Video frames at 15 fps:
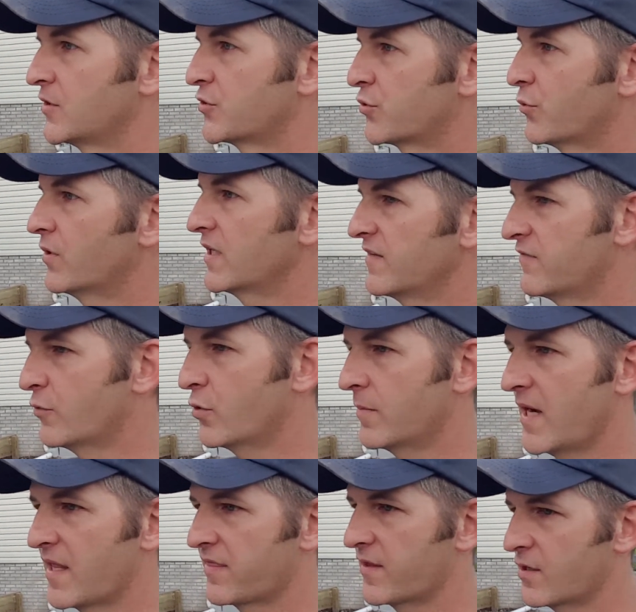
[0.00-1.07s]
24
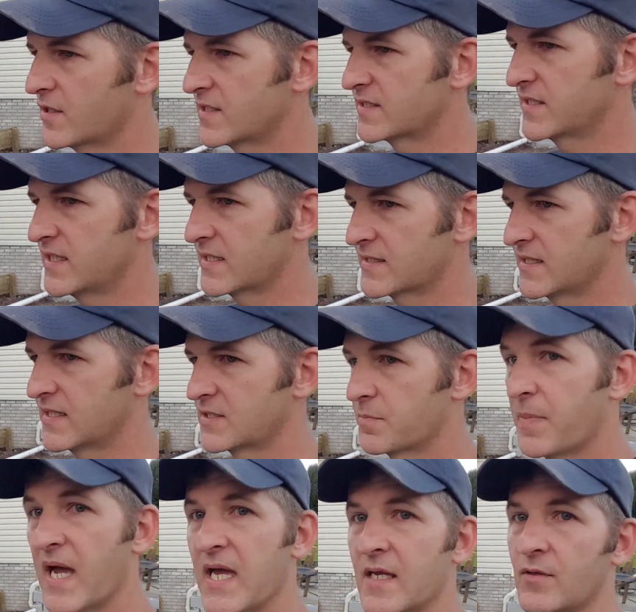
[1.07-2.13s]
by 36 inch
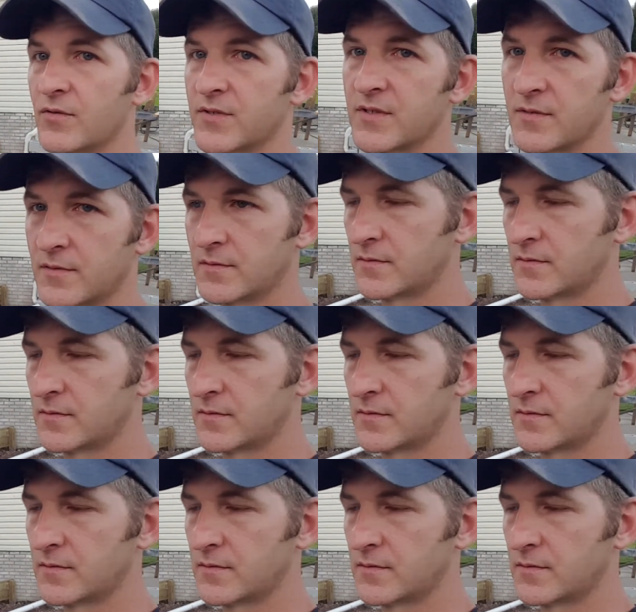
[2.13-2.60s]
panels,